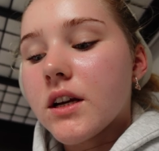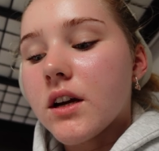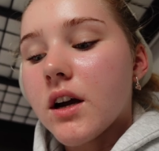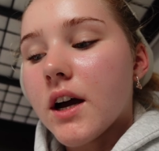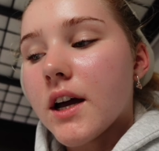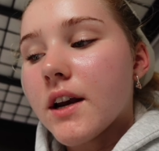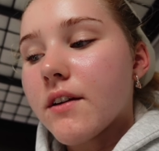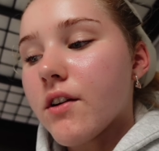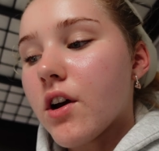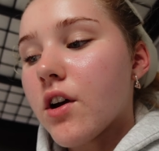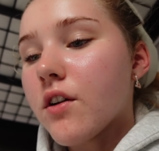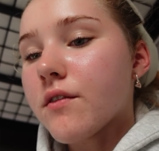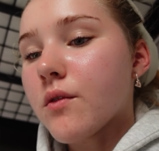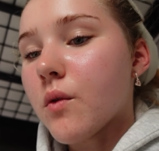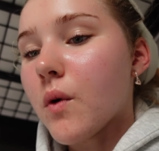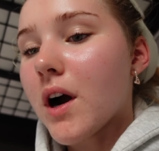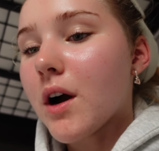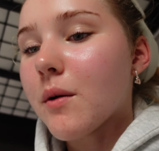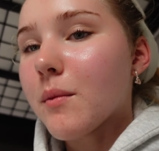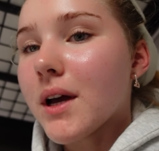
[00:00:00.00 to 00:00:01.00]
and kind of
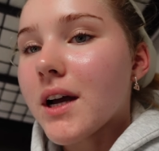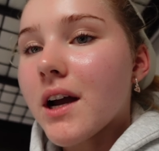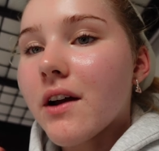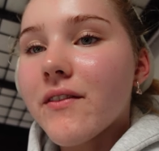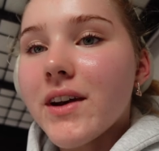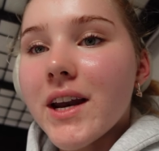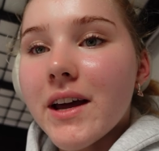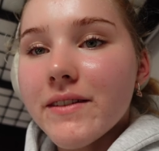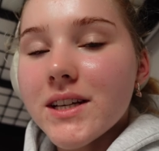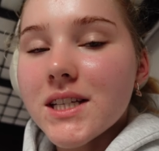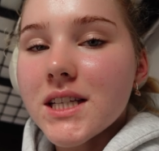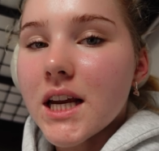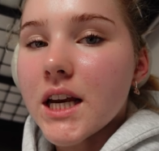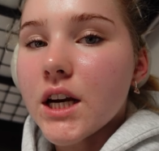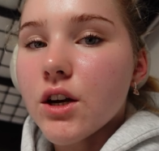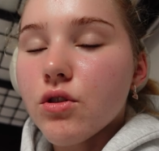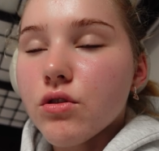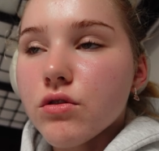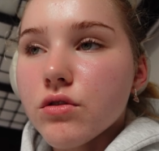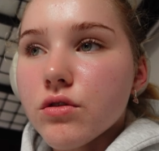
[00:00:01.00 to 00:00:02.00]
overwhelmed. Like, I've never stayed
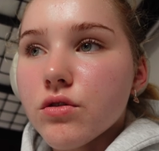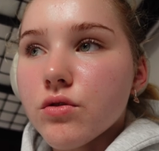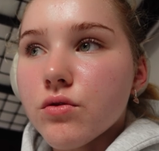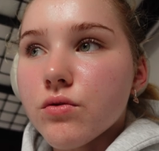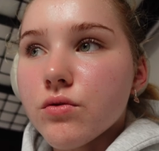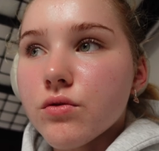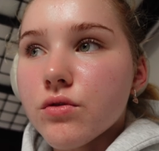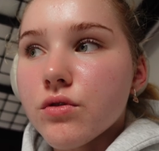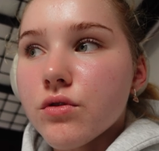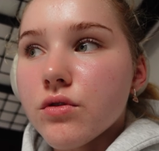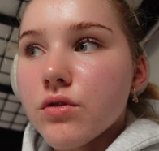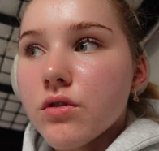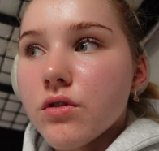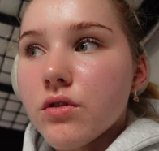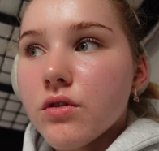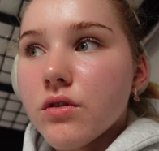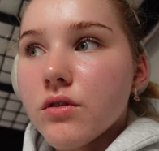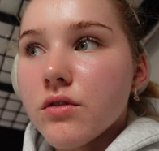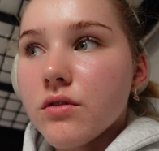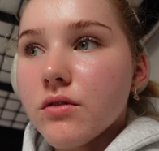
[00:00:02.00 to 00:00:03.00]
in hostels
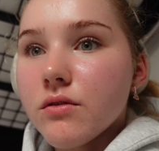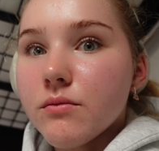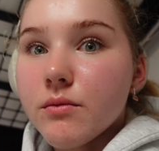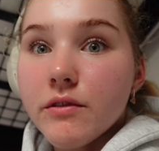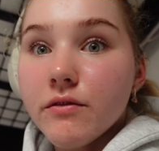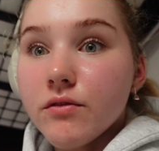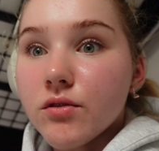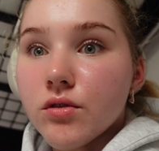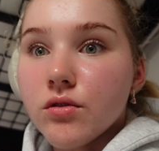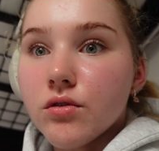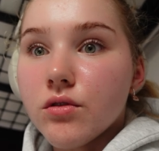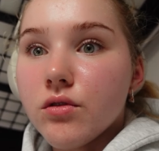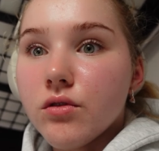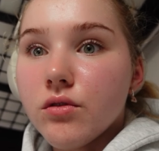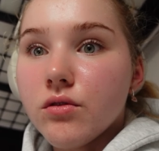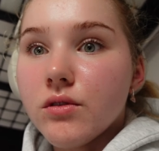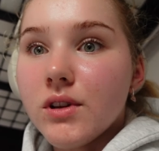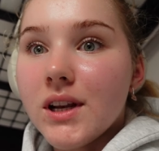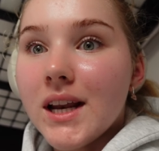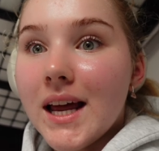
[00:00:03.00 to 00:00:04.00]
before,
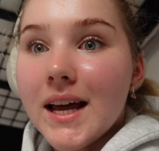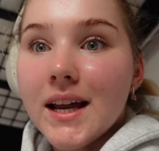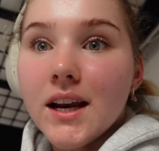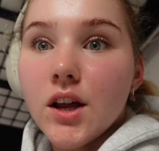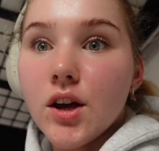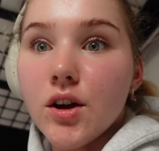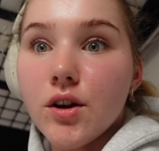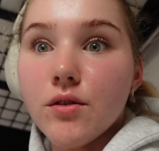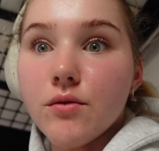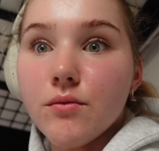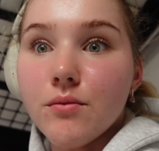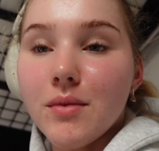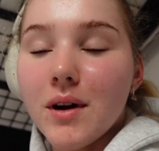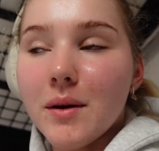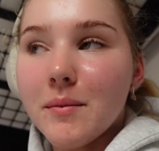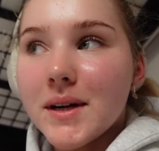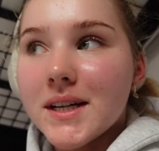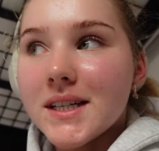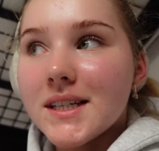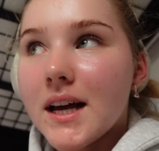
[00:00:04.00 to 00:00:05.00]
let alone by
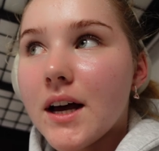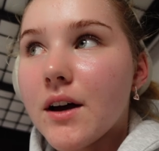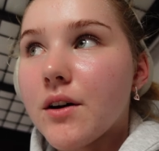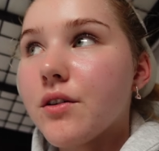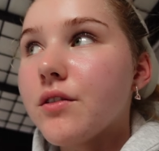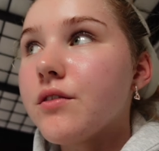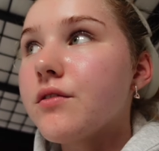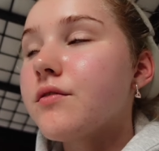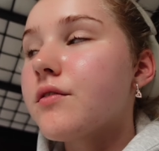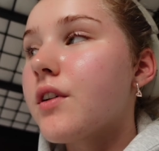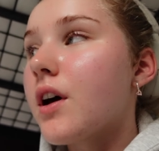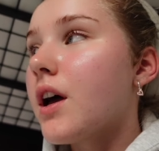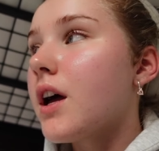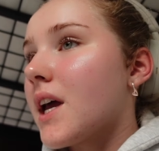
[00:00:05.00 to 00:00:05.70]
myself.